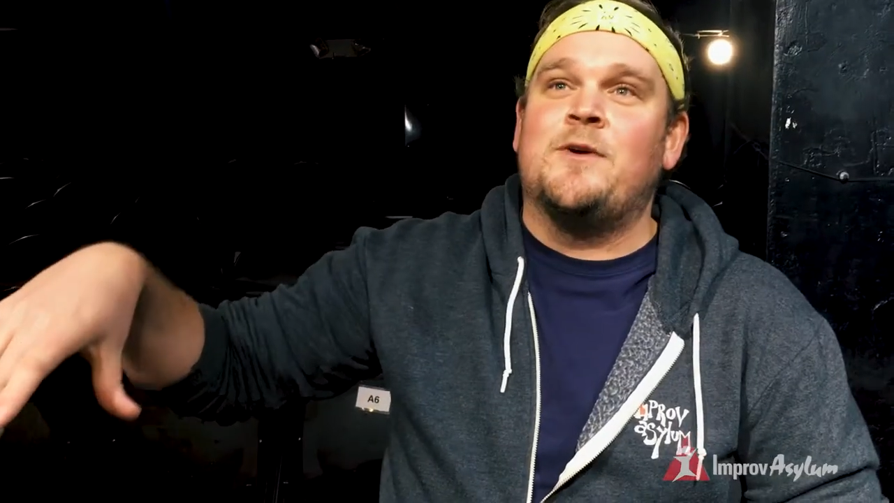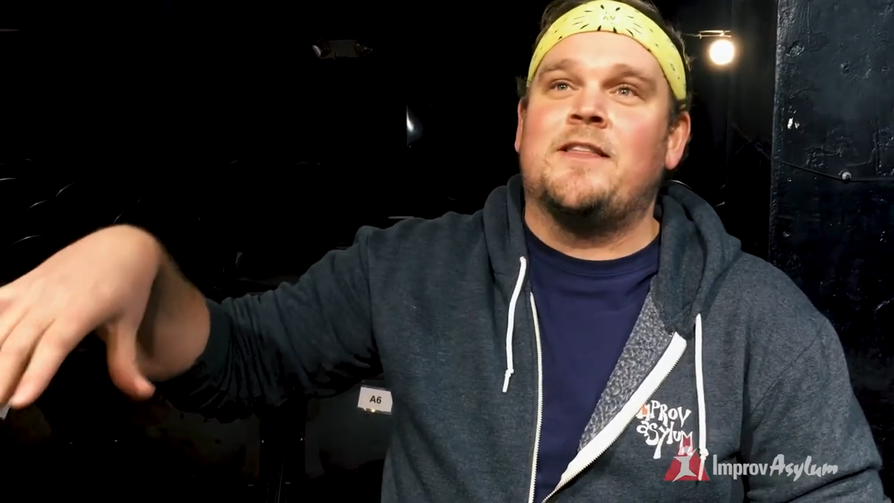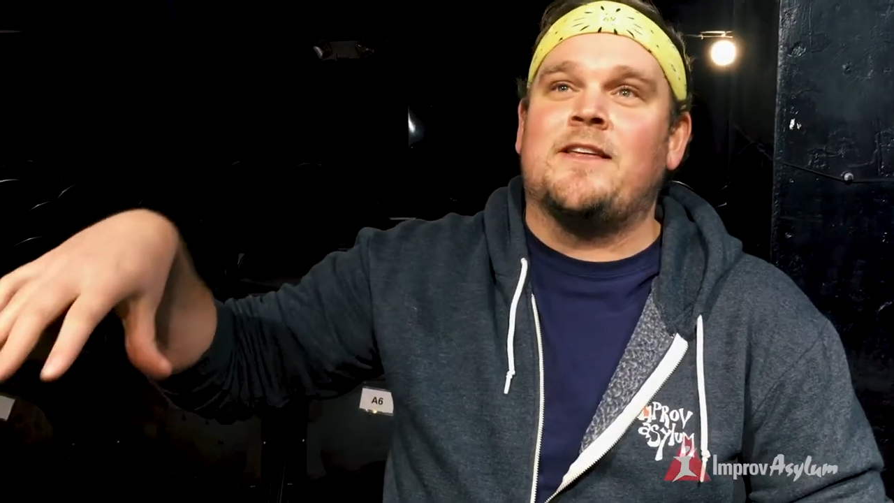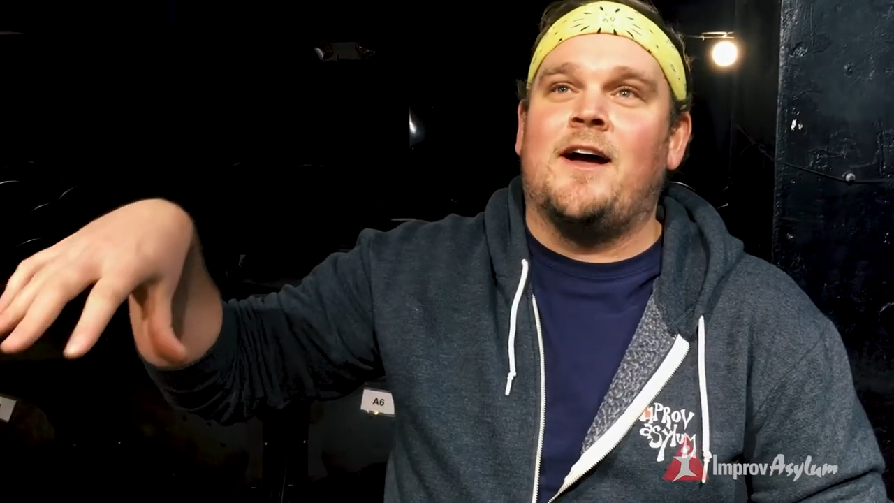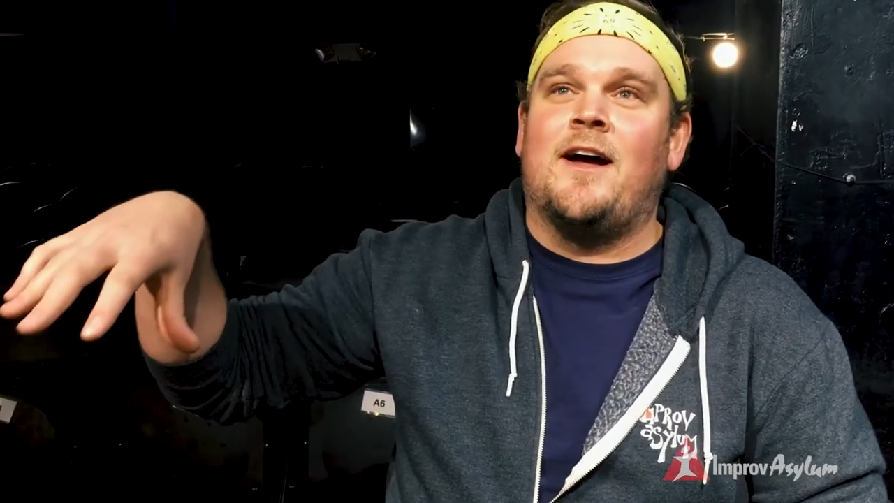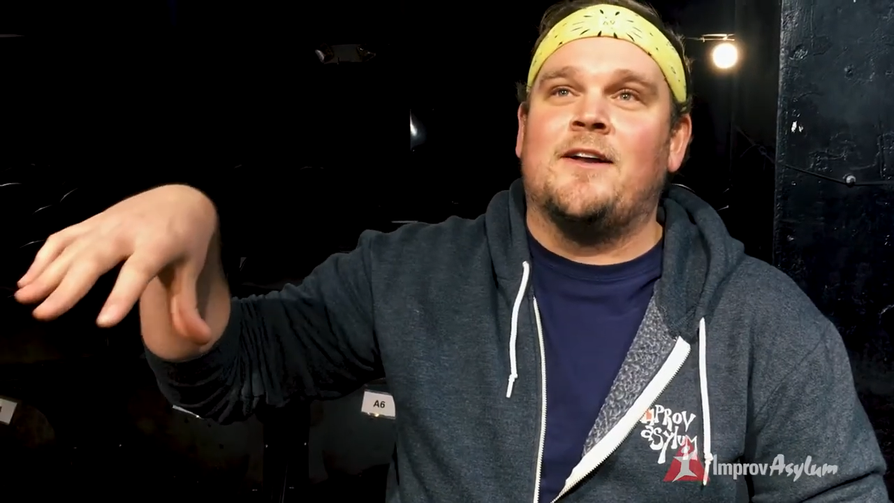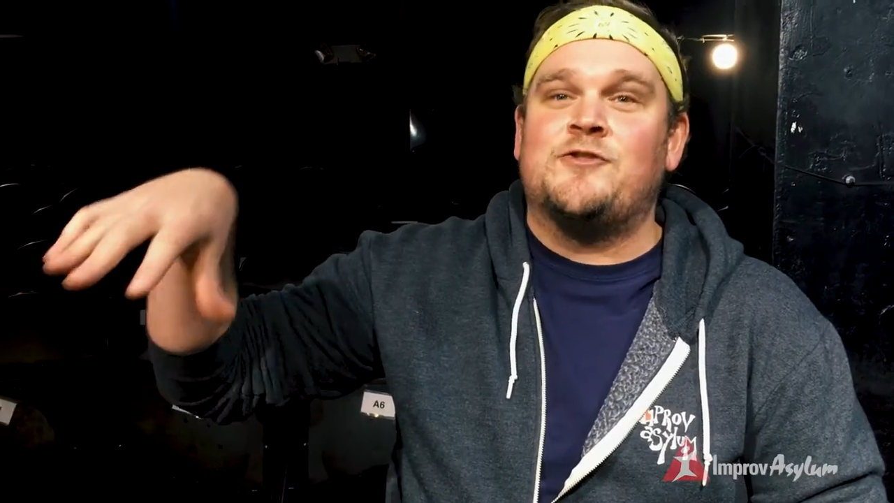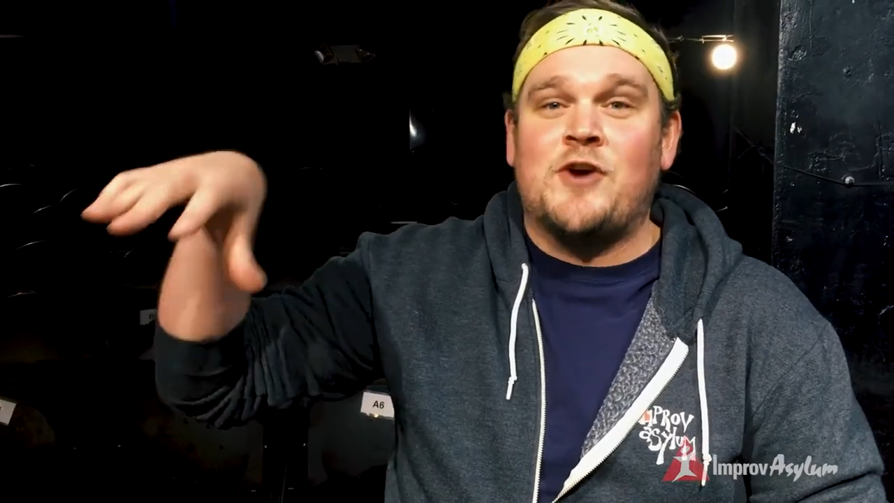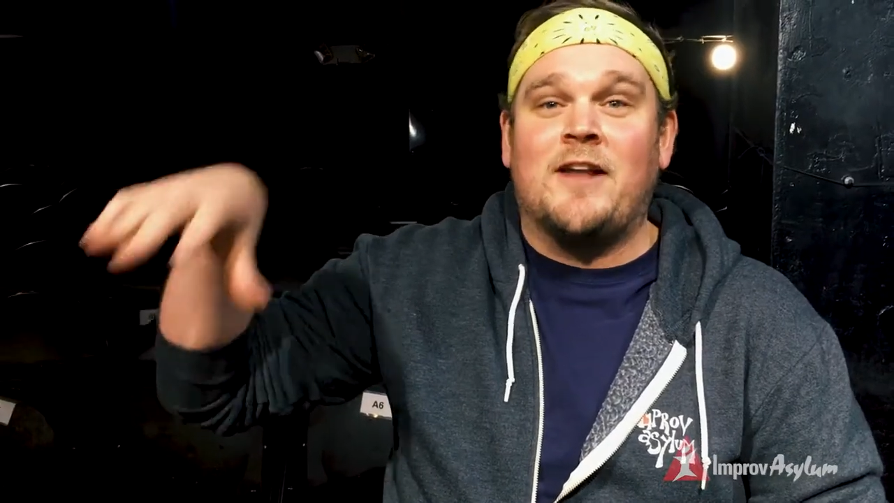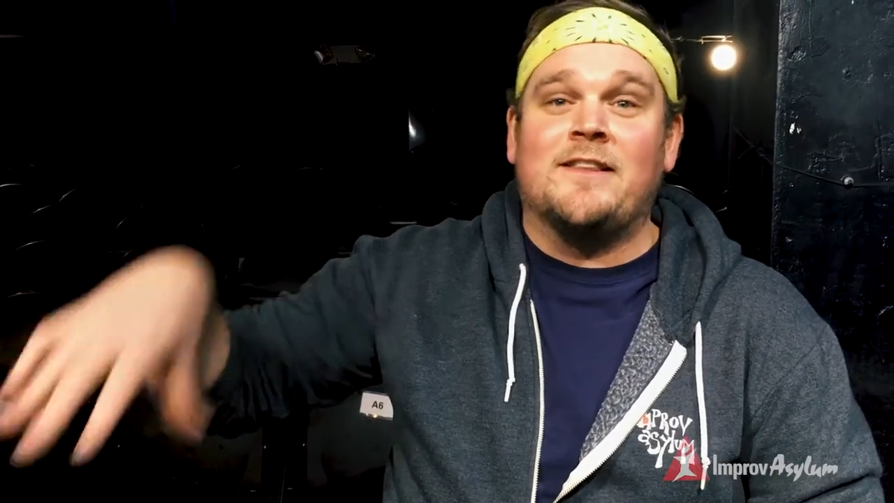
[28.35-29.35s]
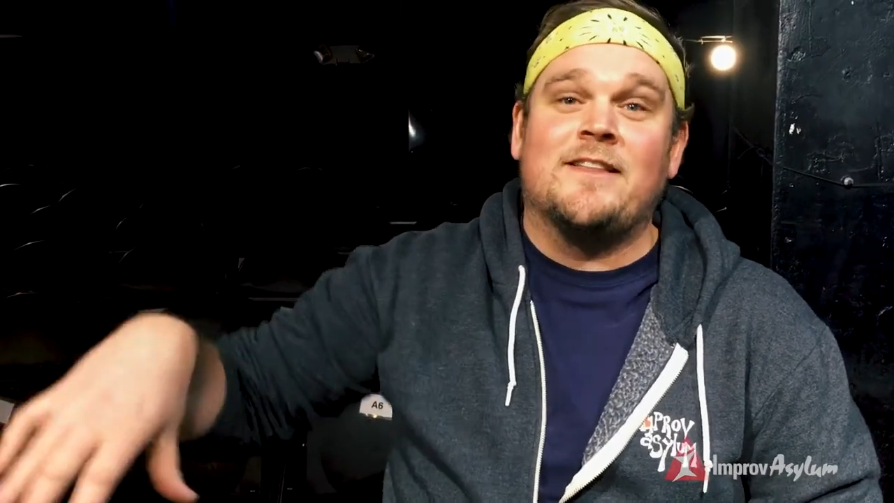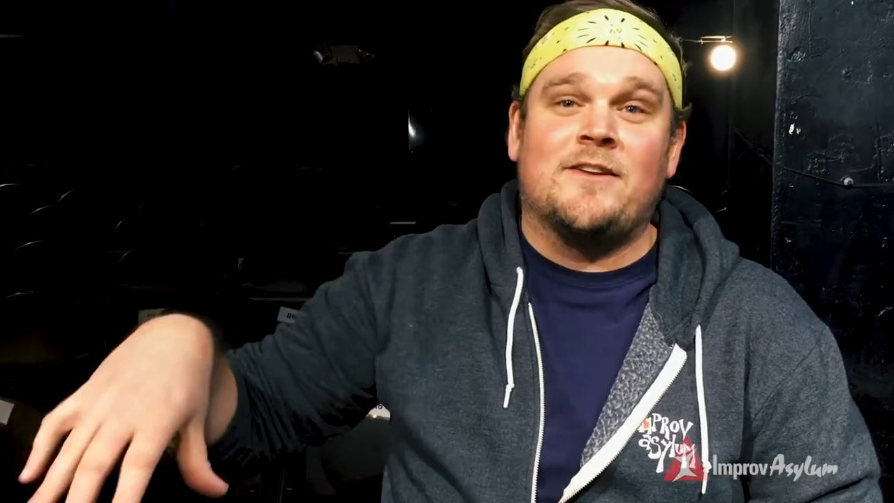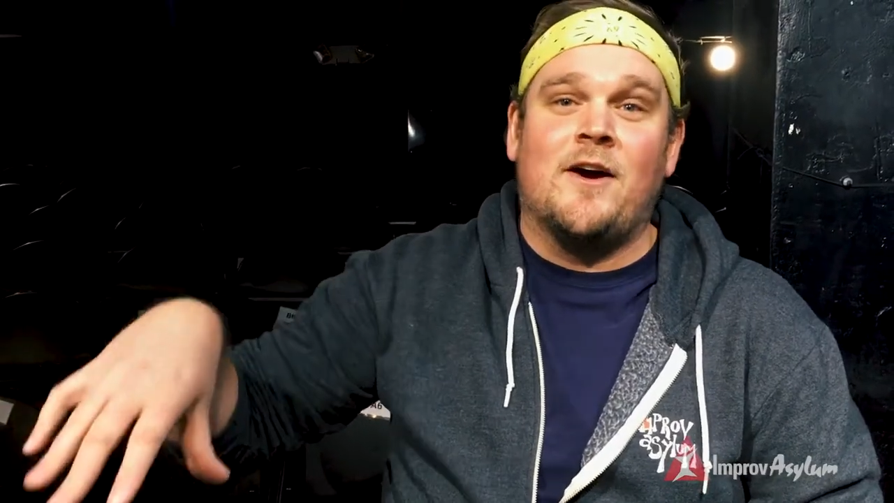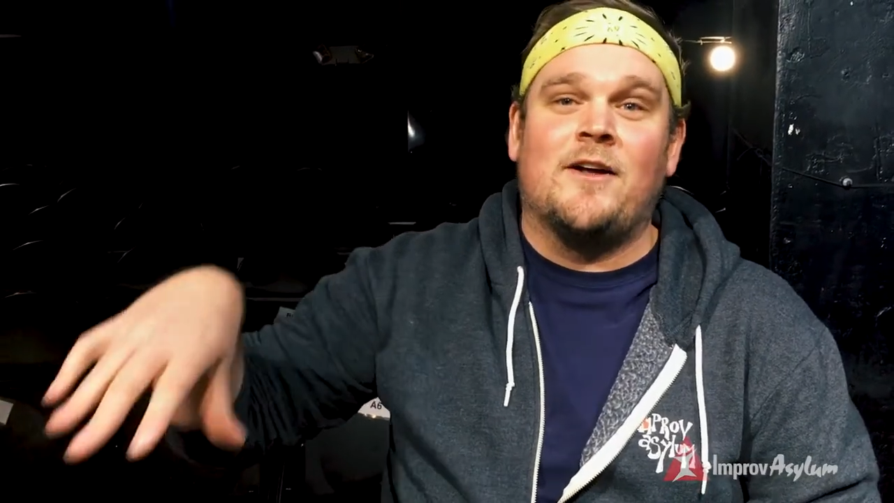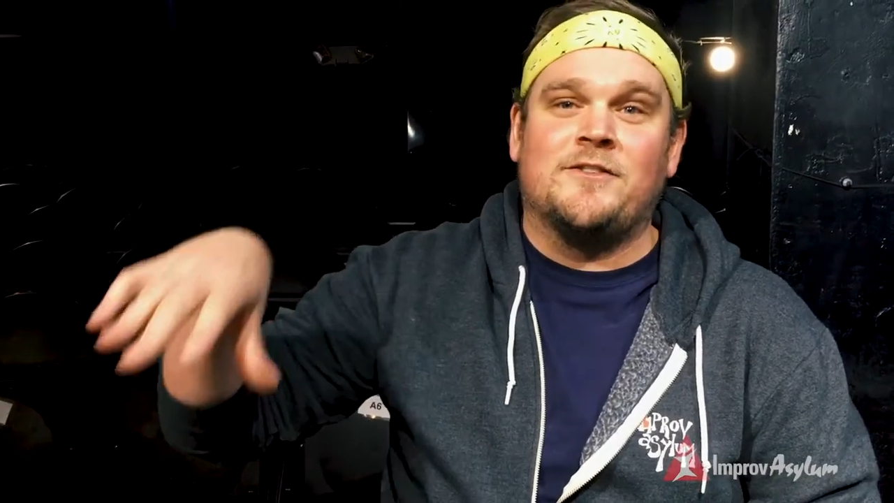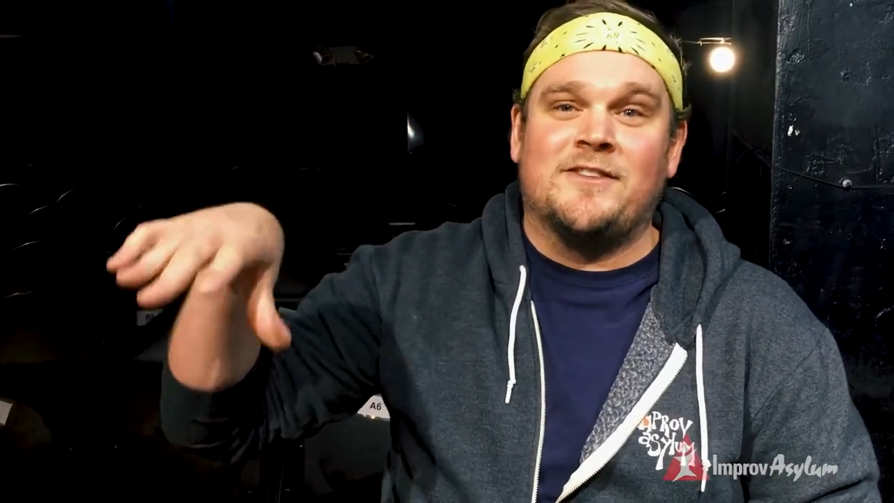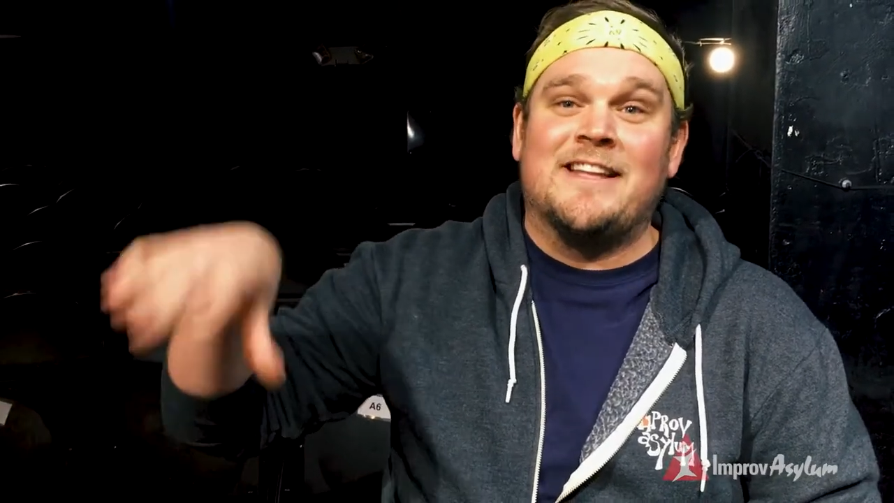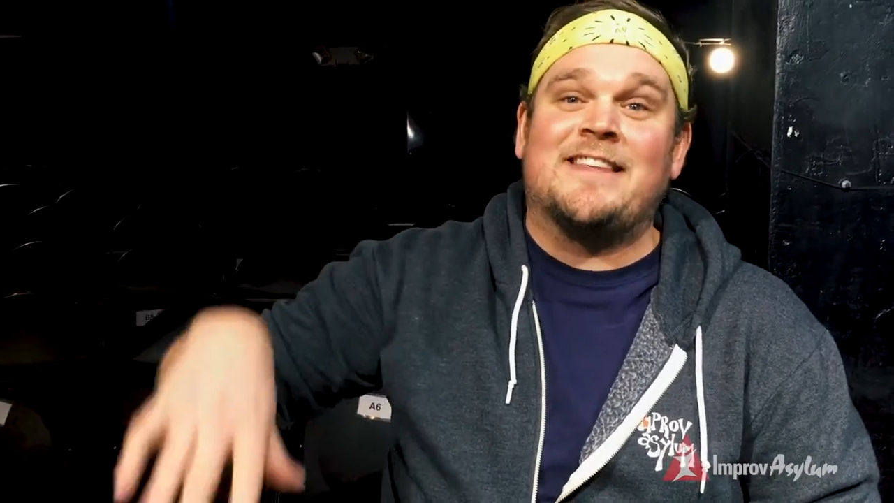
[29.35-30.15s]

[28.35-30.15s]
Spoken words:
with John Lithgow.